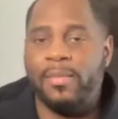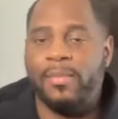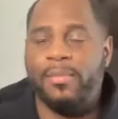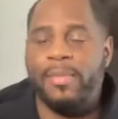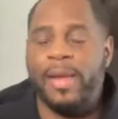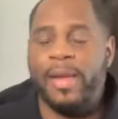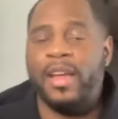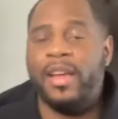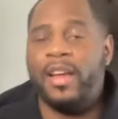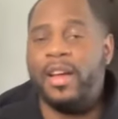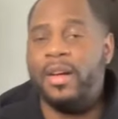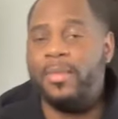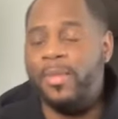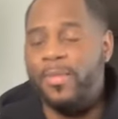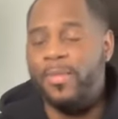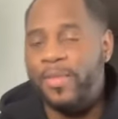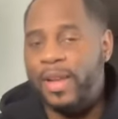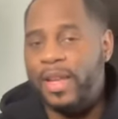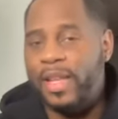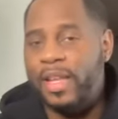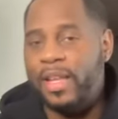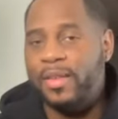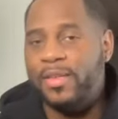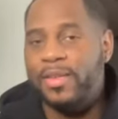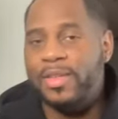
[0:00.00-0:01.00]
make a couple of
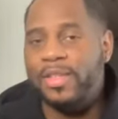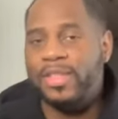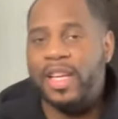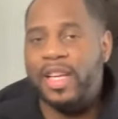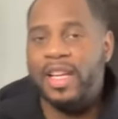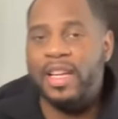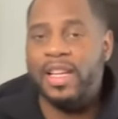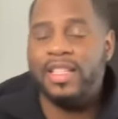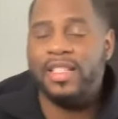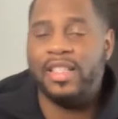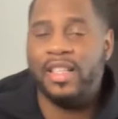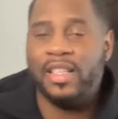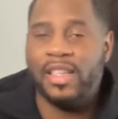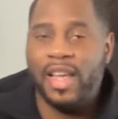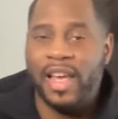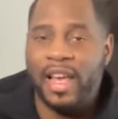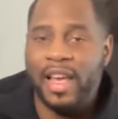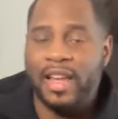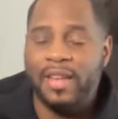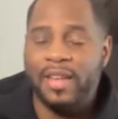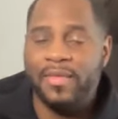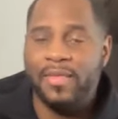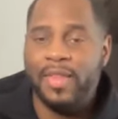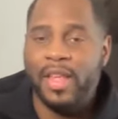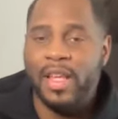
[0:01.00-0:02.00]
videos, say this and
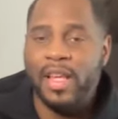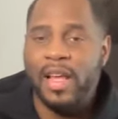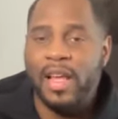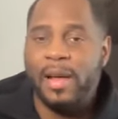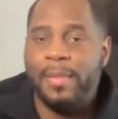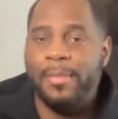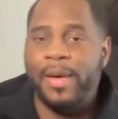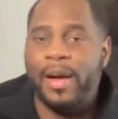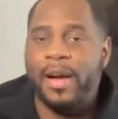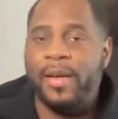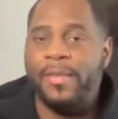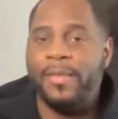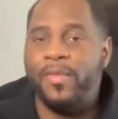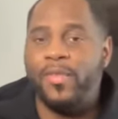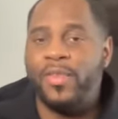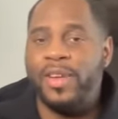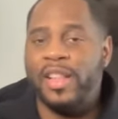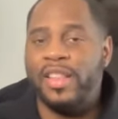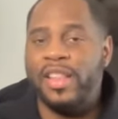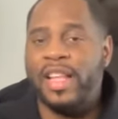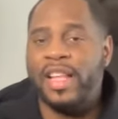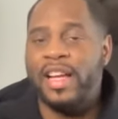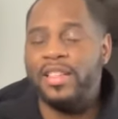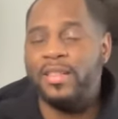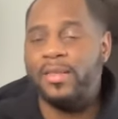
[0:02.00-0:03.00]
that, buy
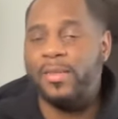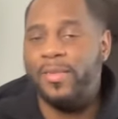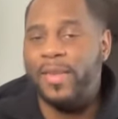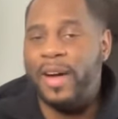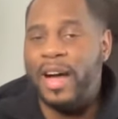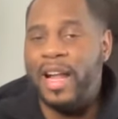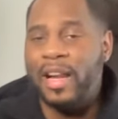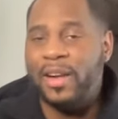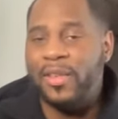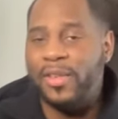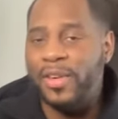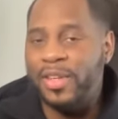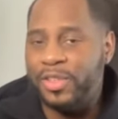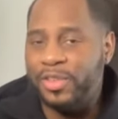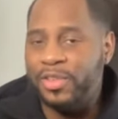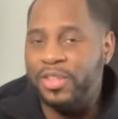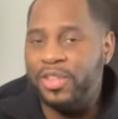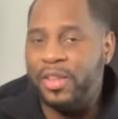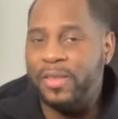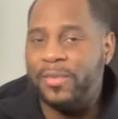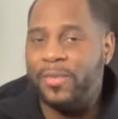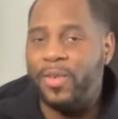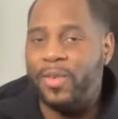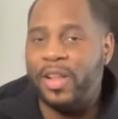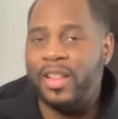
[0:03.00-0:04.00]
40,000 followers. You
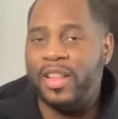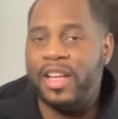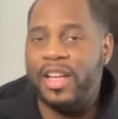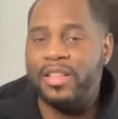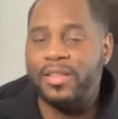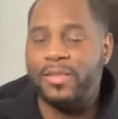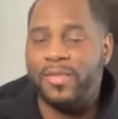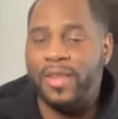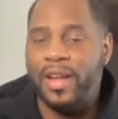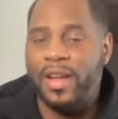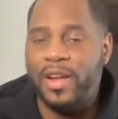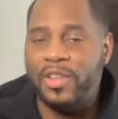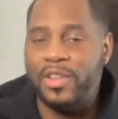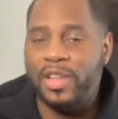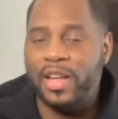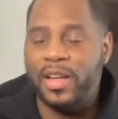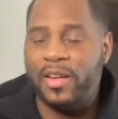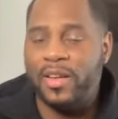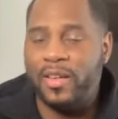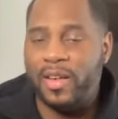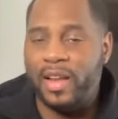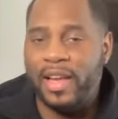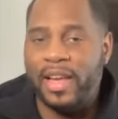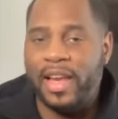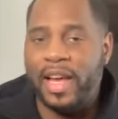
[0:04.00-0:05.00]
see 40,000 followers, you're
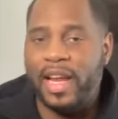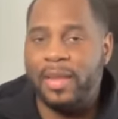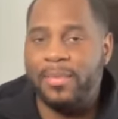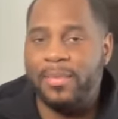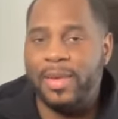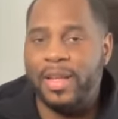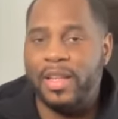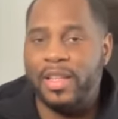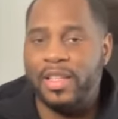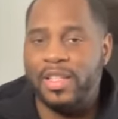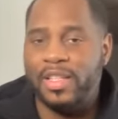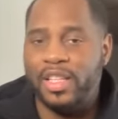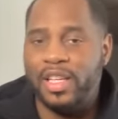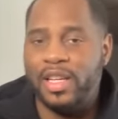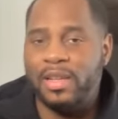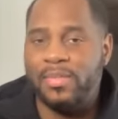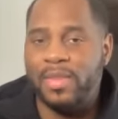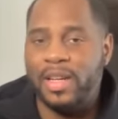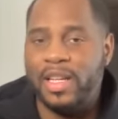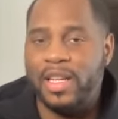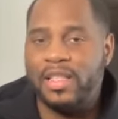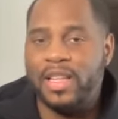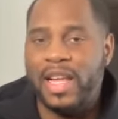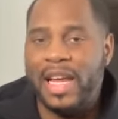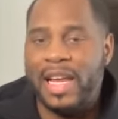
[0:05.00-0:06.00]
like, oh, they got to be legit.
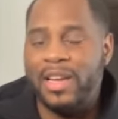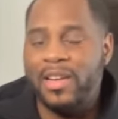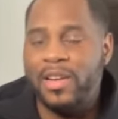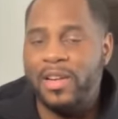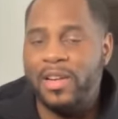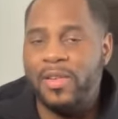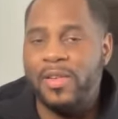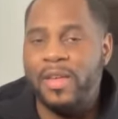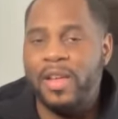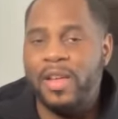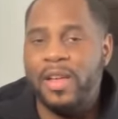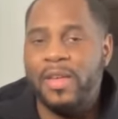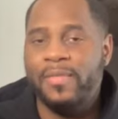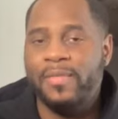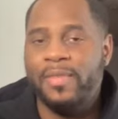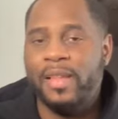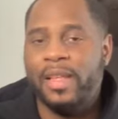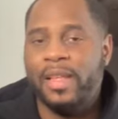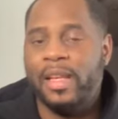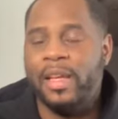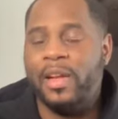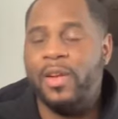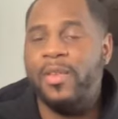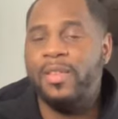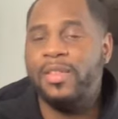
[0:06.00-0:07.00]
But it's like,
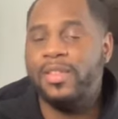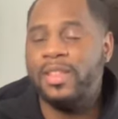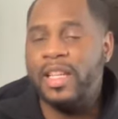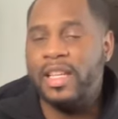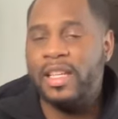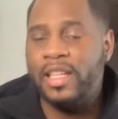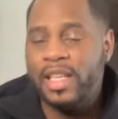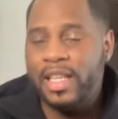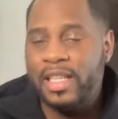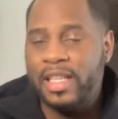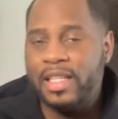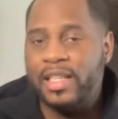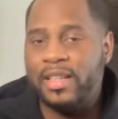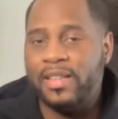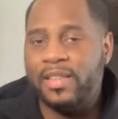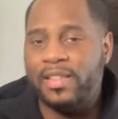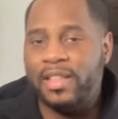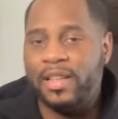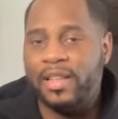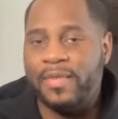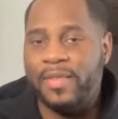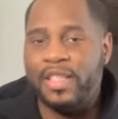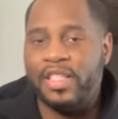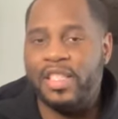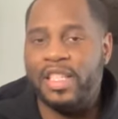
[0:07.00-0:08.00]
go into the details
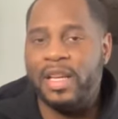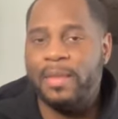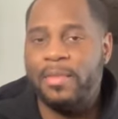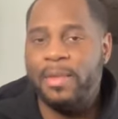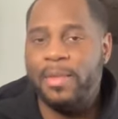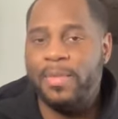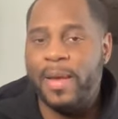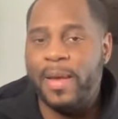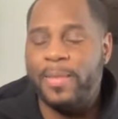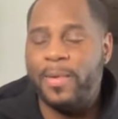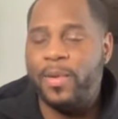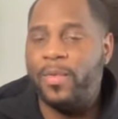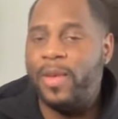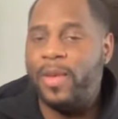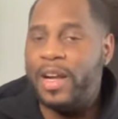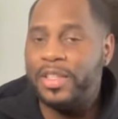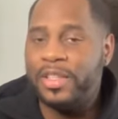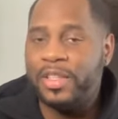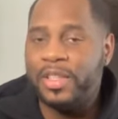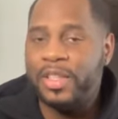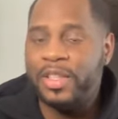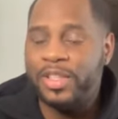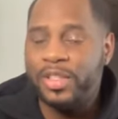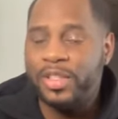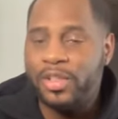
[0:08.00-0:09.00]
of it. See how many people
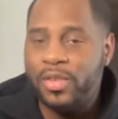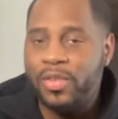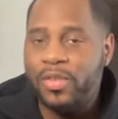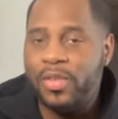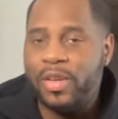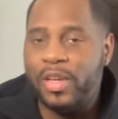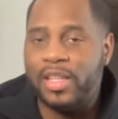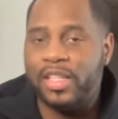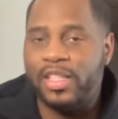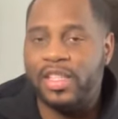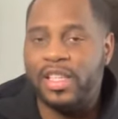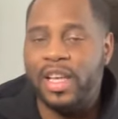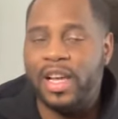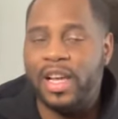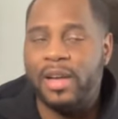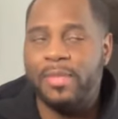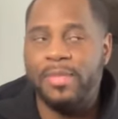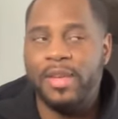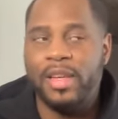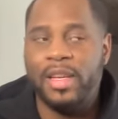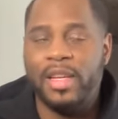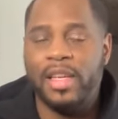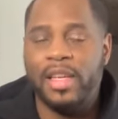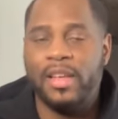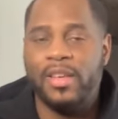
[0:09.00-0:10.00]
watching his story. See how
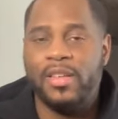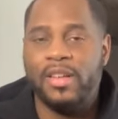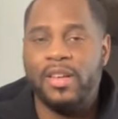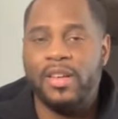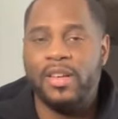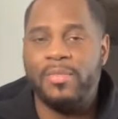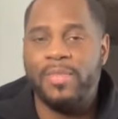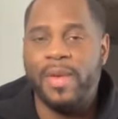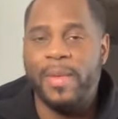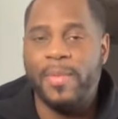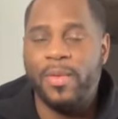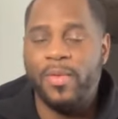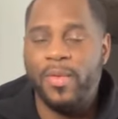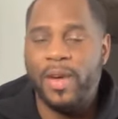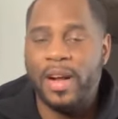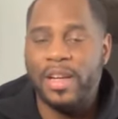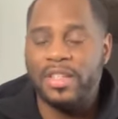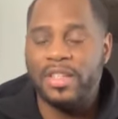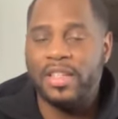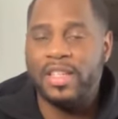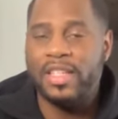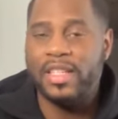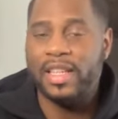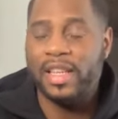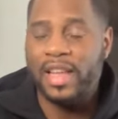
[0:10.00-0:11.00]
many people
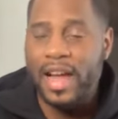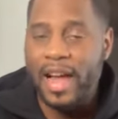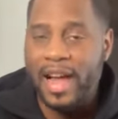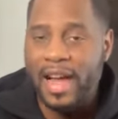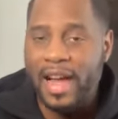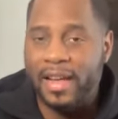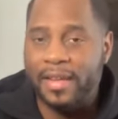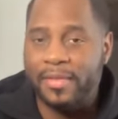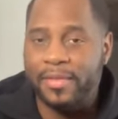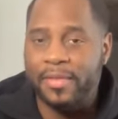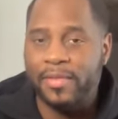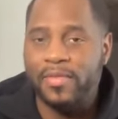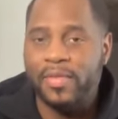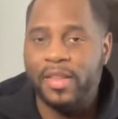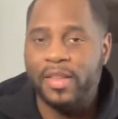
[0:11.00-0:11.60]
watching this live.